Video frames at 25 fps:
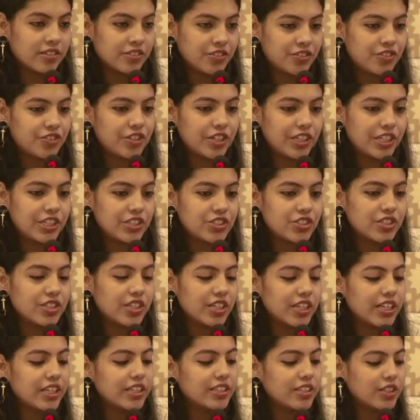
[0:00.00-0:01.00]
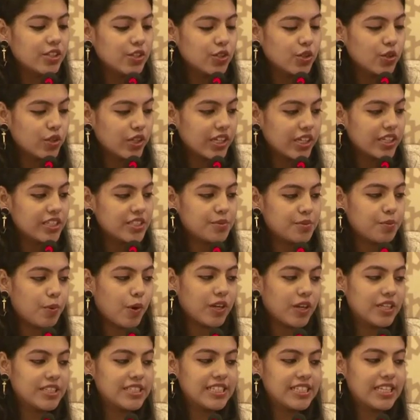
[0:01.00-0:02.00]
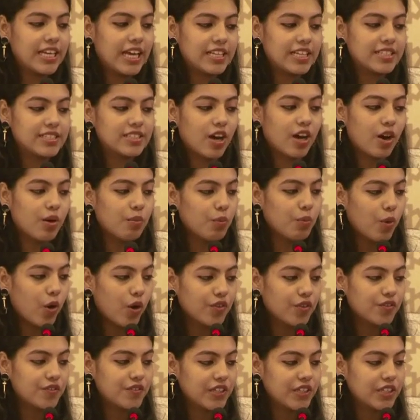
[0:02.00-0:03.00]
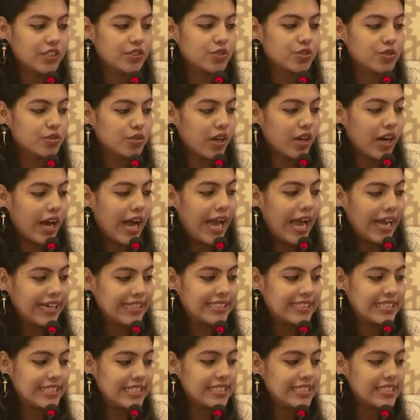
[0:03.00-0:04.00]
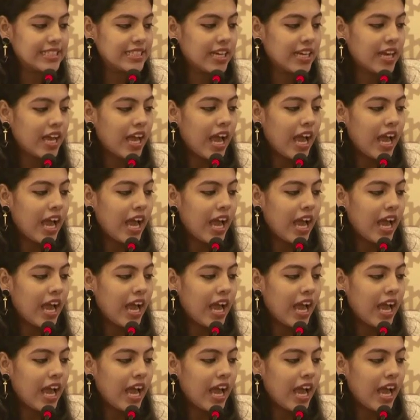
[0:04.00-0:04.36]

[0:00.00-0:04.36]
traditionally the look east policy has now morphed into act east,